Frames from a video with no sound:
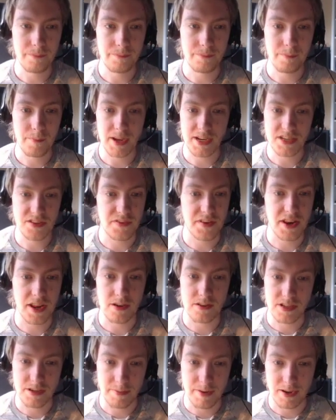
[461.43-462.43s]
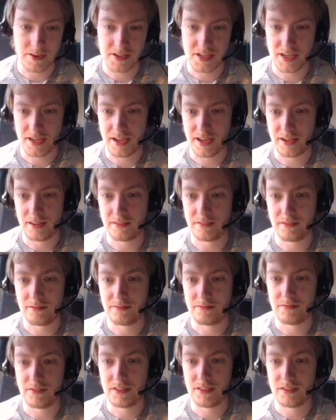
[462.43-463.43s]
makes videos about it, and
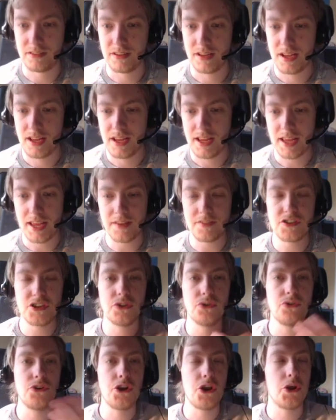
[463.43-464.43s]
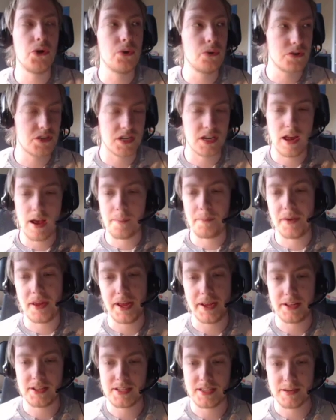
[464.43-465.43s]
gives you news and
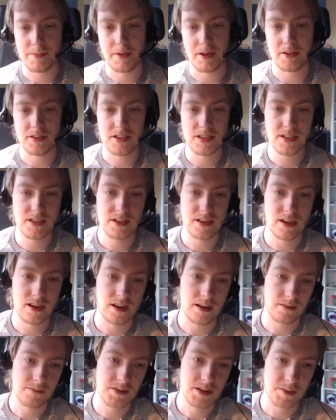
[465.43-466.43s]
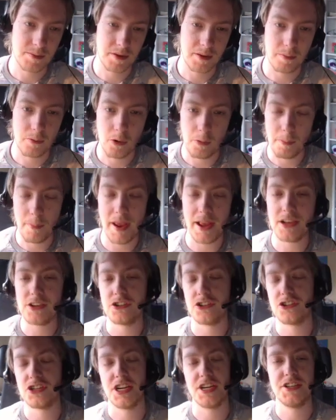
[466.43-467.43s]
updates about some of the more
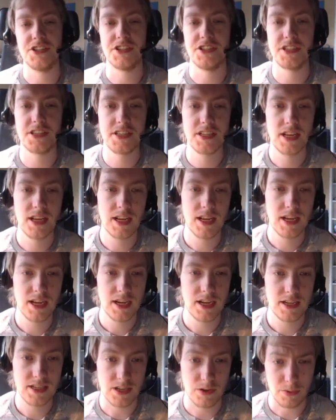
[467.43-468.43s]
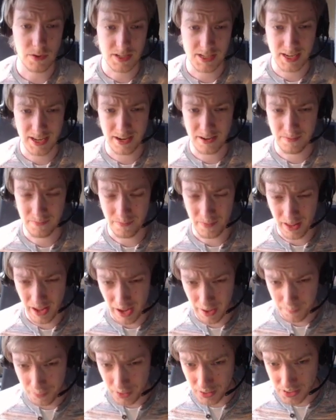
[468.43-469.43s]
major changes. So once again,
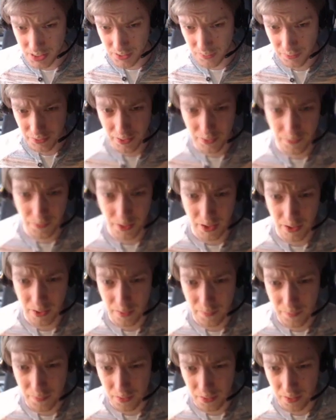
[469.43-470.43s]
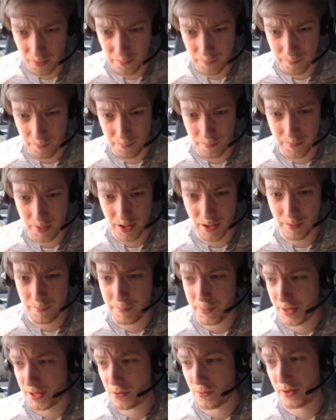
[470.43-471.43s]
I apologize for this video for
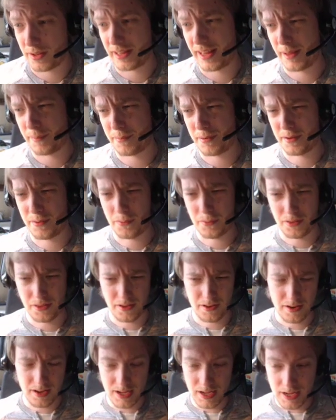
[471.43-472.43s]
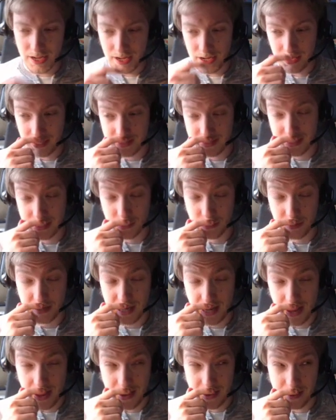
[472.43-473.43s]
being quite late with it, because this was
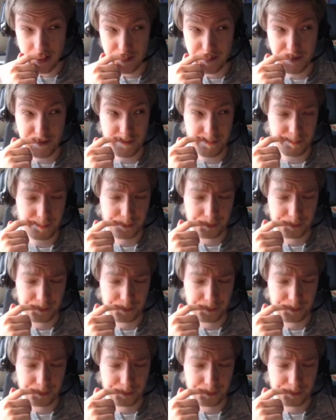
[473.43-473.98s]
the end of